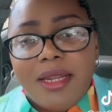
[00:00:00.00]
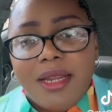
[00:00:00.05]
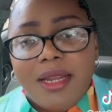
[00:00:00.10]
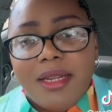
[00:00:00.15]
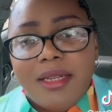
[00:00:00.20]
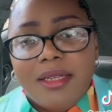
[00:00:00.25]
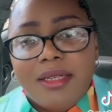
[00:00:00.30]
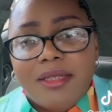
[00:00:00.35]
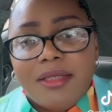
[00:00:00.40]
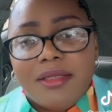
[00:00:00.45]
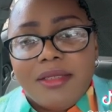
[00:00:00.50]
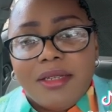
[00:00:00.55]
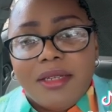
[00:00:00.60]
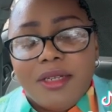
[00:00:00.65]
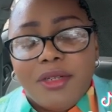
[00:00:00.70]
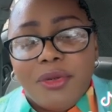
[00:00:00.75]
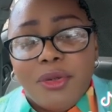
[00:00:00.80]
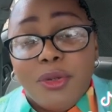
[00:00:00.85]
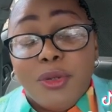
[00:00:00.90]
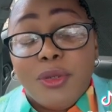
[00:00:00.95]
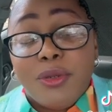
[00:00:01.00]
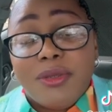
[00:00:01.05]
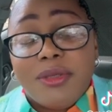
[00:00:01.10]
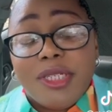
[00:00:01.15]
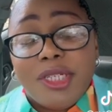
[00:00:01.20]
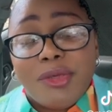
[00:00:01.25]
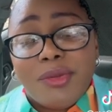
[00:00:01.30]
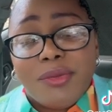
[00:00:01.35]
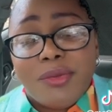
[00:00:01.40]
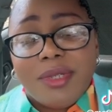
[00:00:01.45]
and these
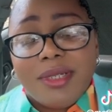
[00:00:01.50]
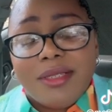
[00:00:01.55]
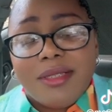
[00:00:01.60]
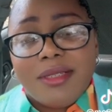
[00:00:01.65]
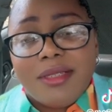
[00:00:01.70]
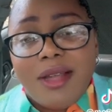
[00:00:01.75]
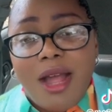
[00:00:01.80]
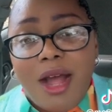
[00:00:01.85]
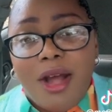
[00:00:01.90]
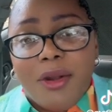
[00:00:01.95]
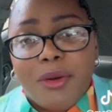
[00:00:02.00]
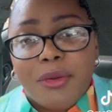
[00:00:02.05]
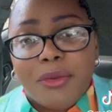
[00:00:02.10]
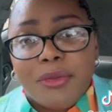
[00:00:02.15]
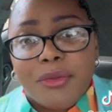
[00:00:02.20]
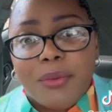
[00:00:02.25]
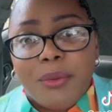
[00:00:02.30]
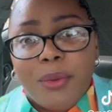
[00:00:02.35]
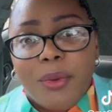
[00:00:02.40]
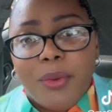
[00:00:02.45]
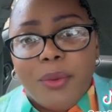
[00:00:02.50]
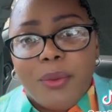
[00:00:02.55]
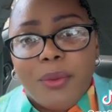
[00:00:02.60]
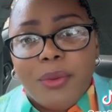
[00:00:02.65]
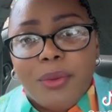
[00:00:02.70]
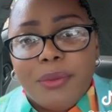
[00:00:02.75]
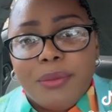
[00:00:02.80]
Eurocentric scholars, quote unquote.